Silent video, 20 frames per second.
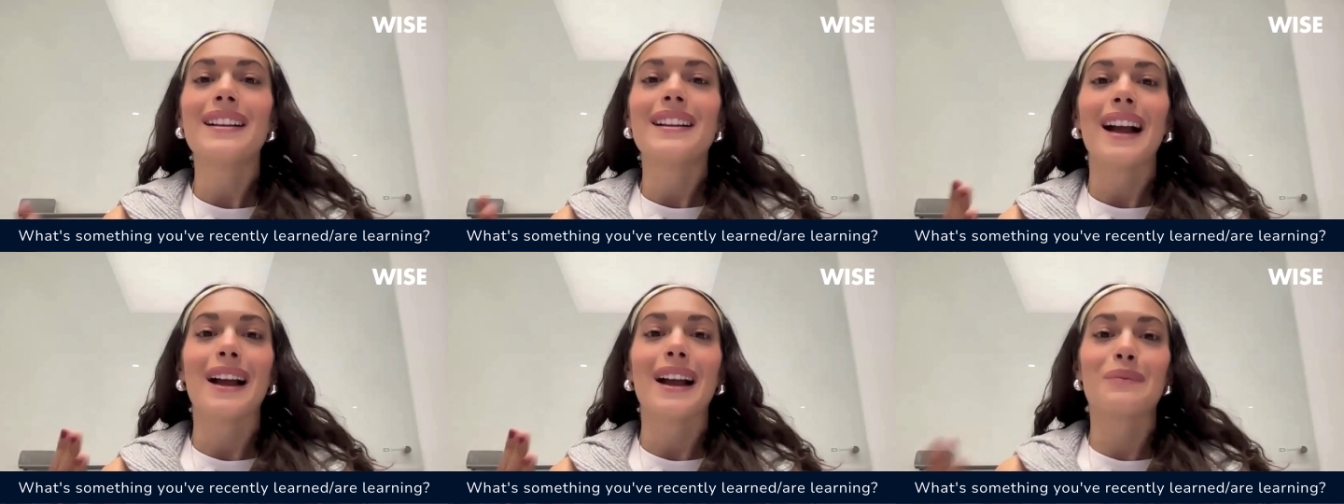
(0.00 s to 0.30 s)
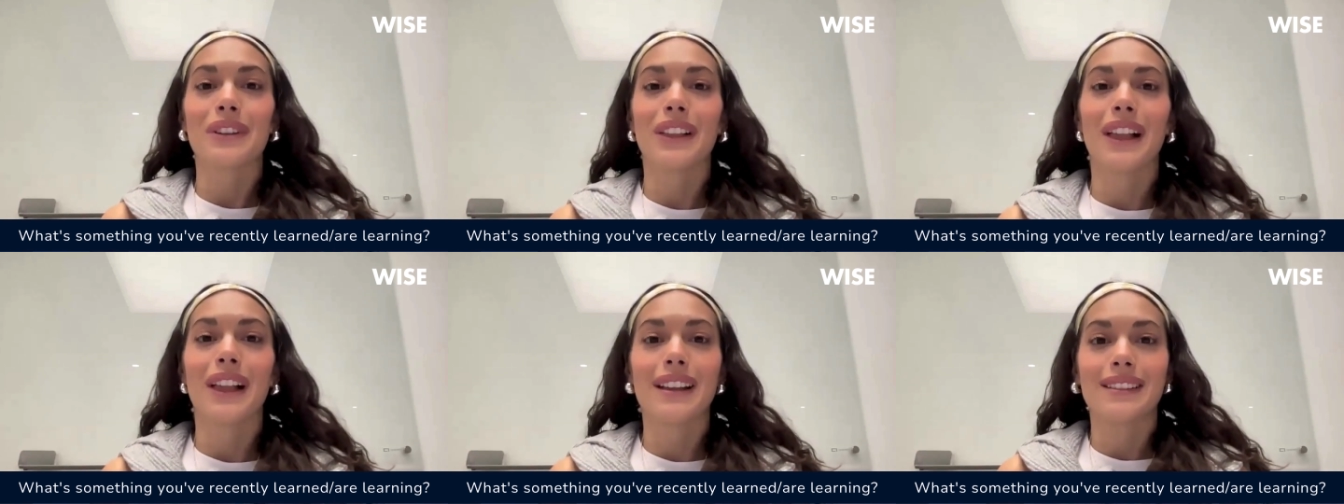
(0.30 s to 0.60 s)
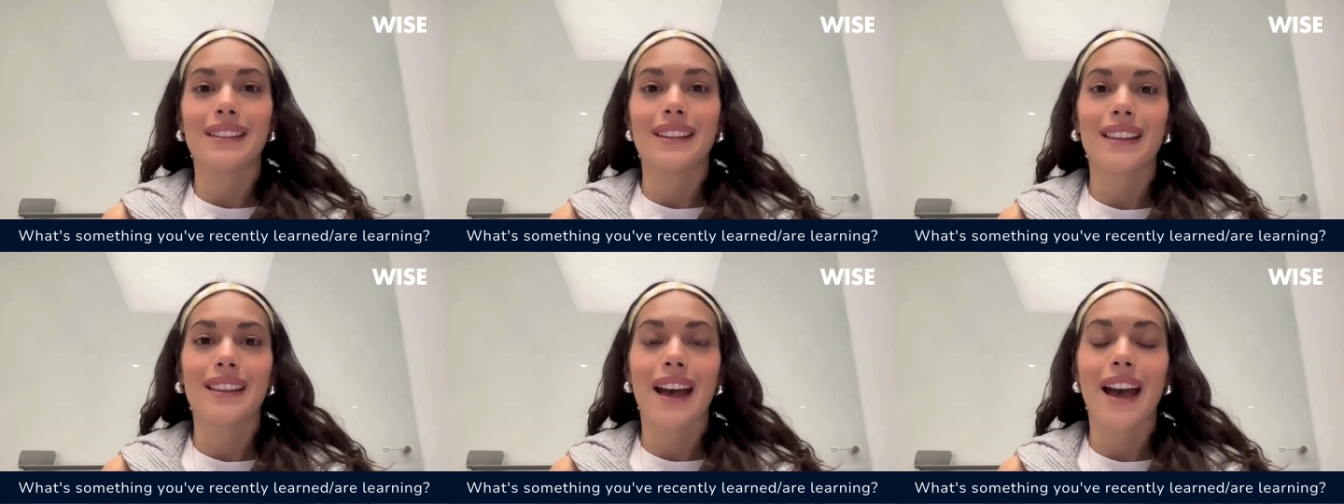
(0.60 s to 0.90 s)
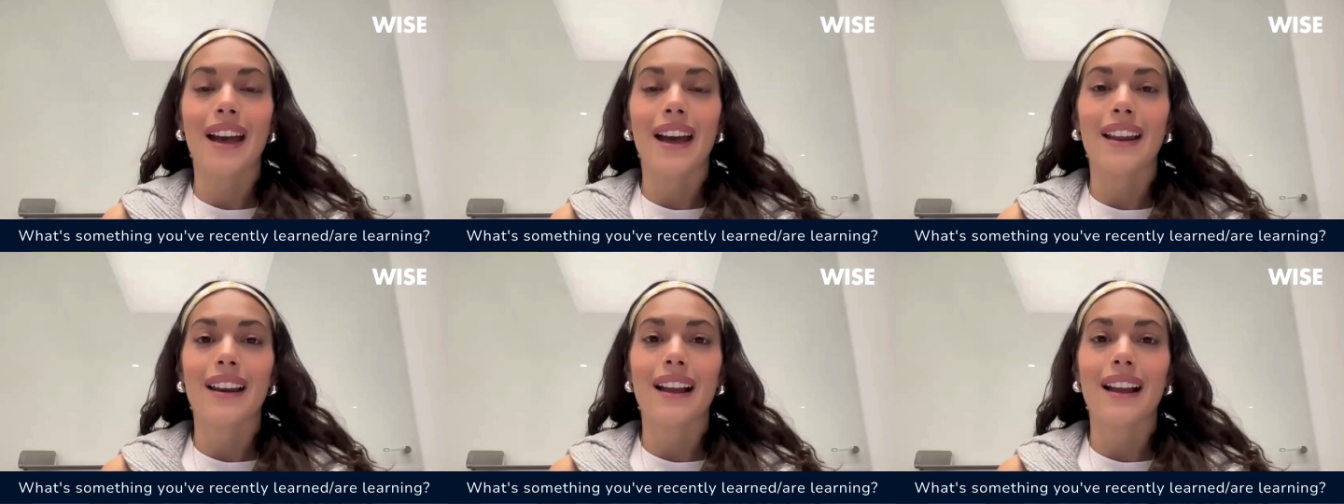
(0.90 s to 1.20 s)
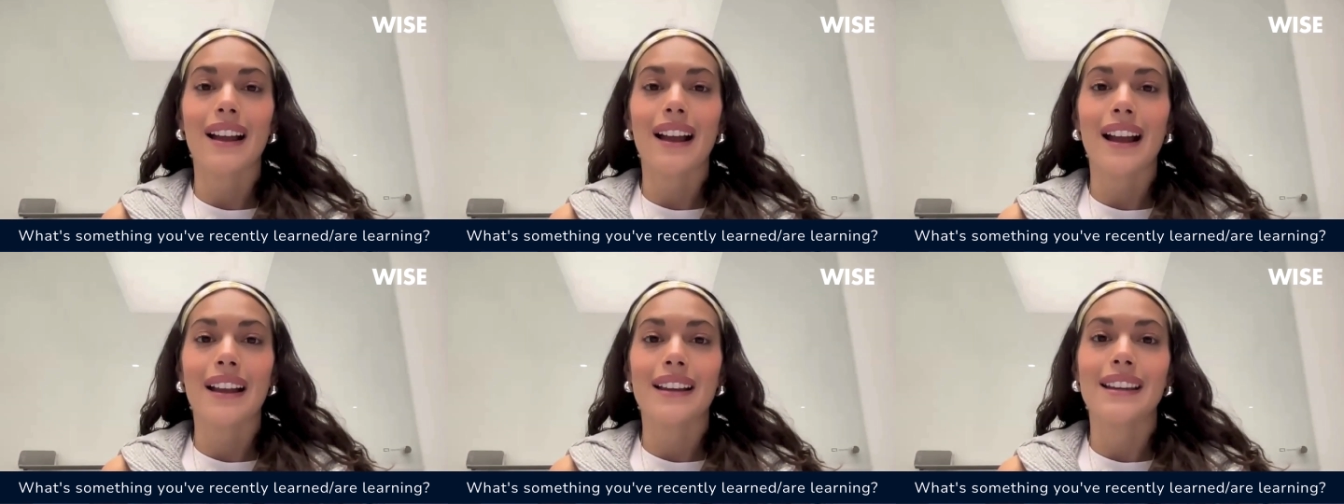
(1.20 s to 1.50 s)
I'm realizing that
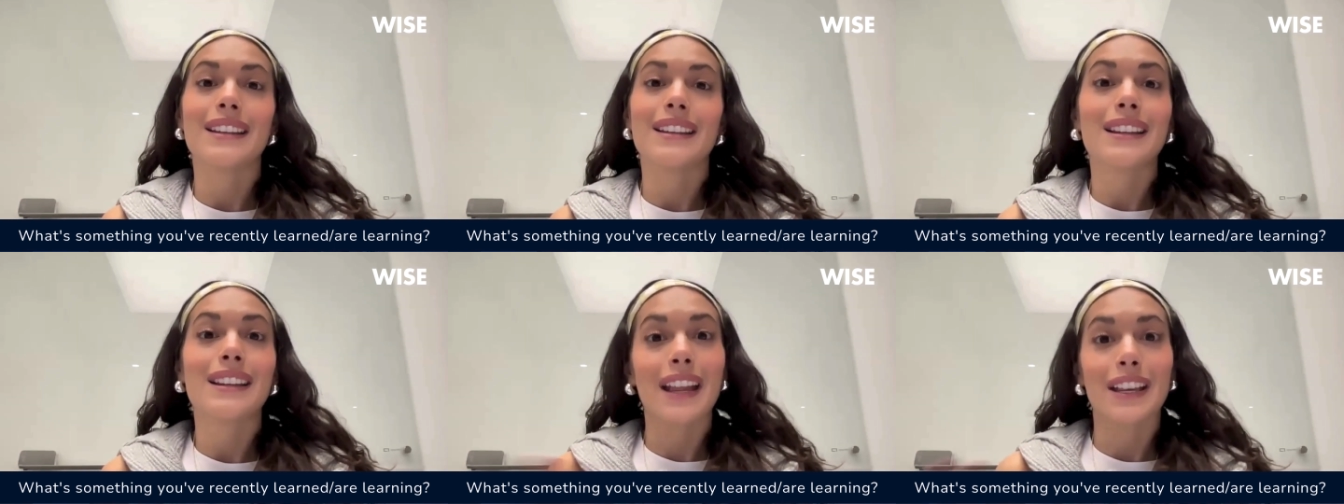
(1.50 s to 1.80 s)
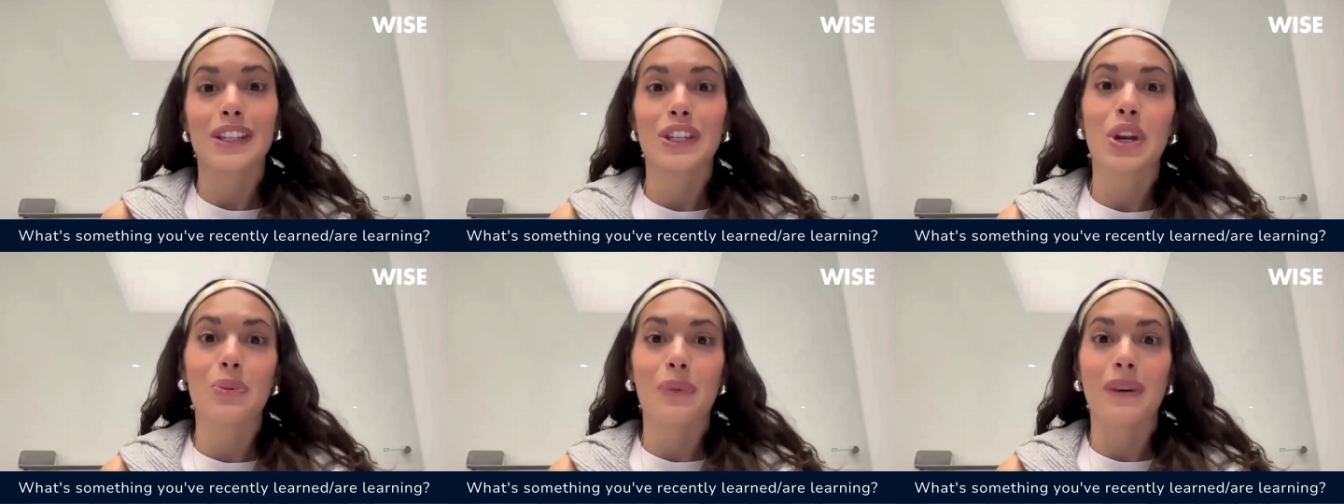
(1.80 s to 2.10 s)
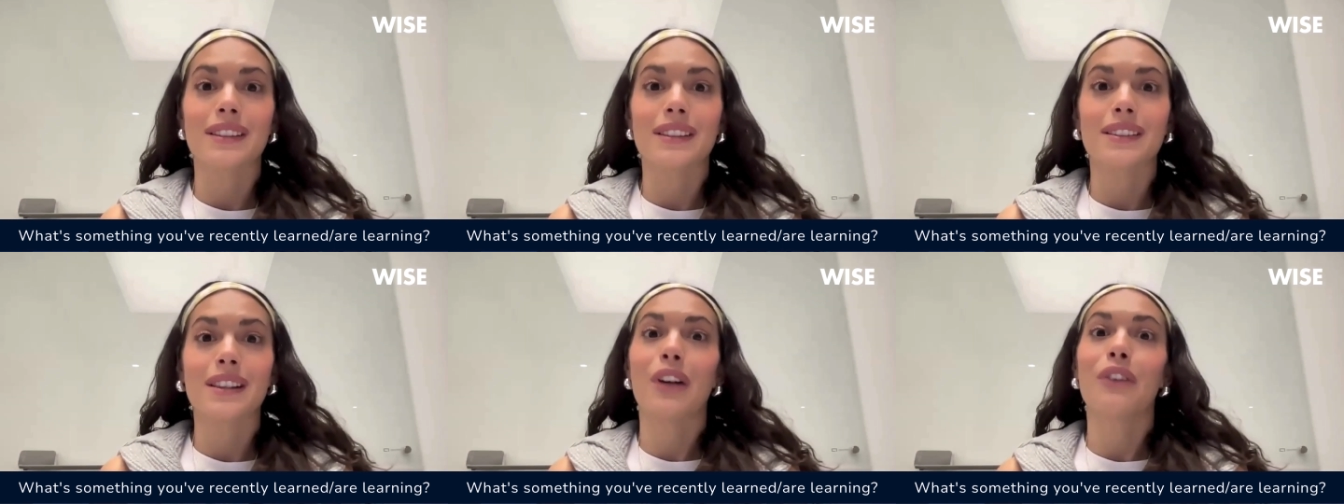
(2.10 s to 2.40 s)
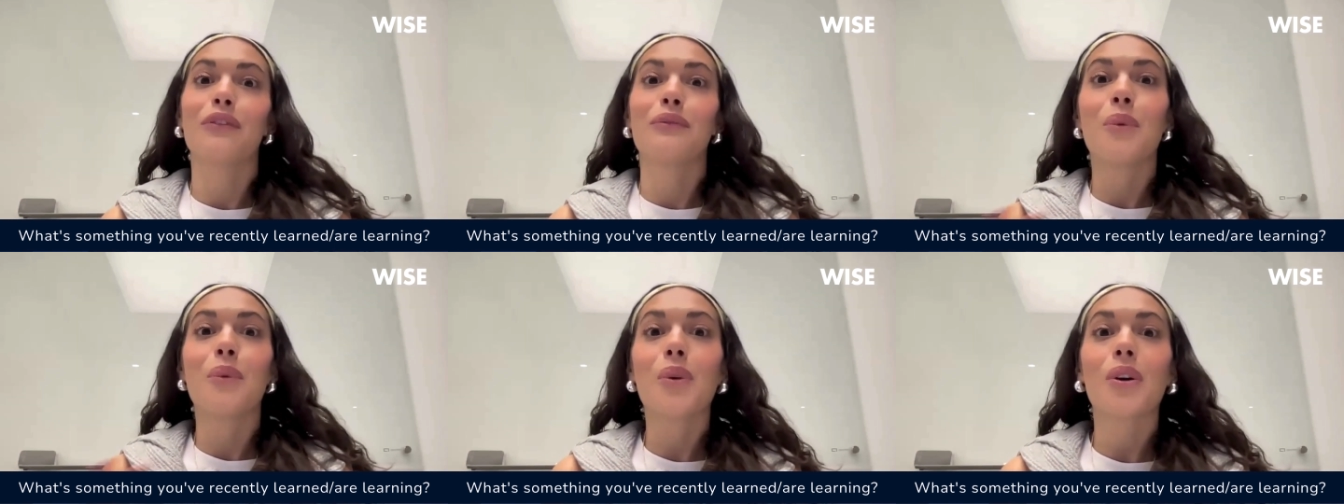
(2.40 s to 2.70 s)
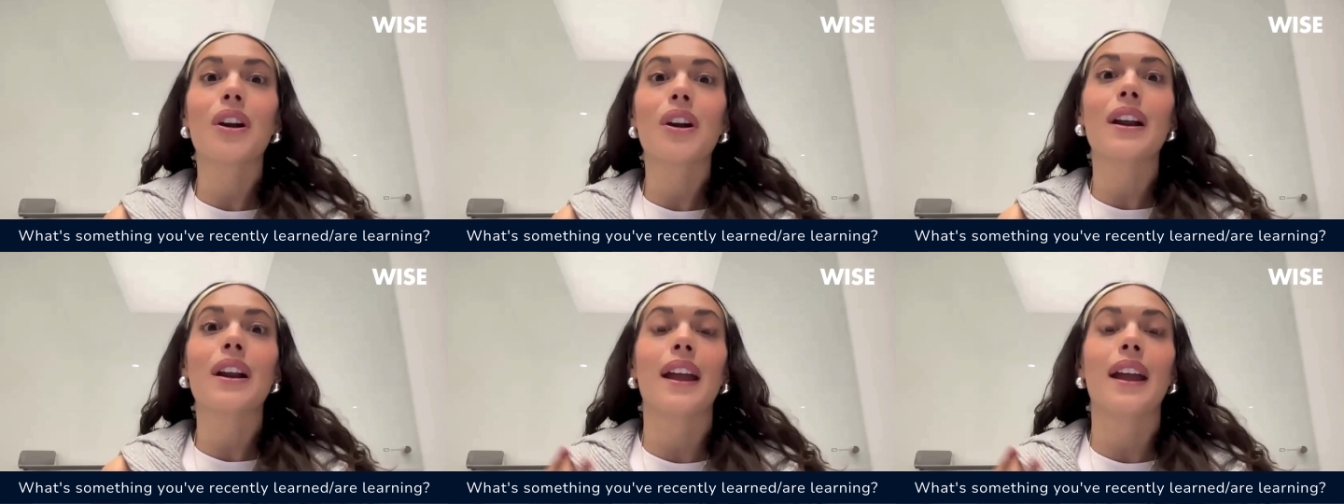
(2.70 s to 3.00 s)
I need to get to know myself more